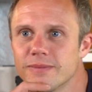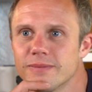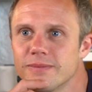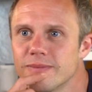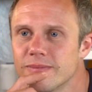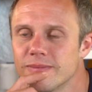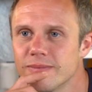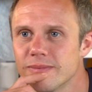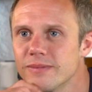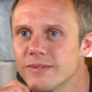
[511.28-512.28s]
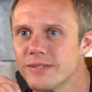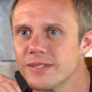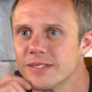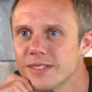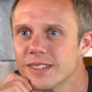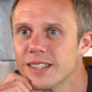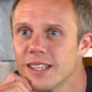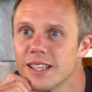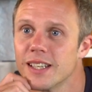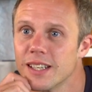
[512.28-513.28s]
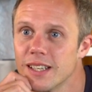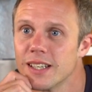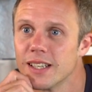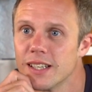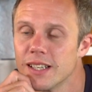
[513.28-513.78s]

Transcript: This person isn't speaking.